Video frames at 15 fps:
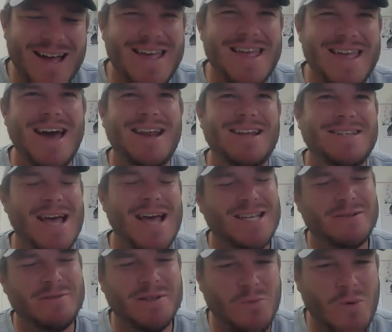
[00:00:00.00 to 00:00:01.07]
He got a
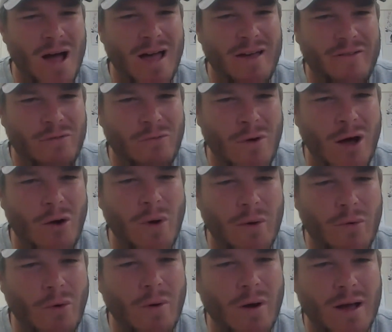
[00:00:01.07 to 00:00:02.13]
text from his wife while we
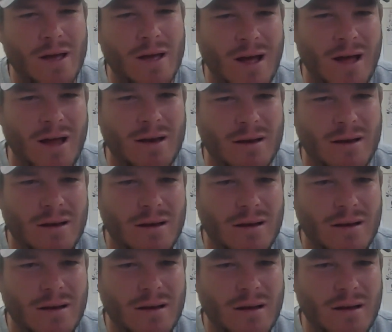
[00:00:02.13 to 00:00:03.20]
were working on
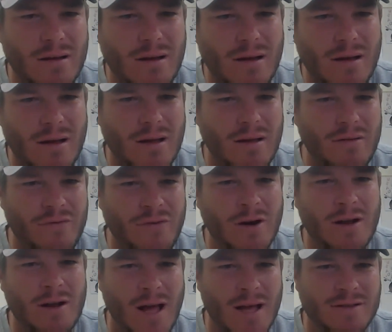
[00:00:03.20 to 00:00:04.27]

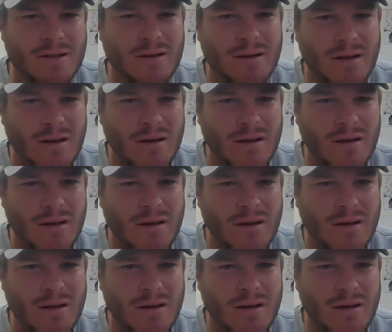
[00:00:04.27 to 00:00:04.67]
fertilizer.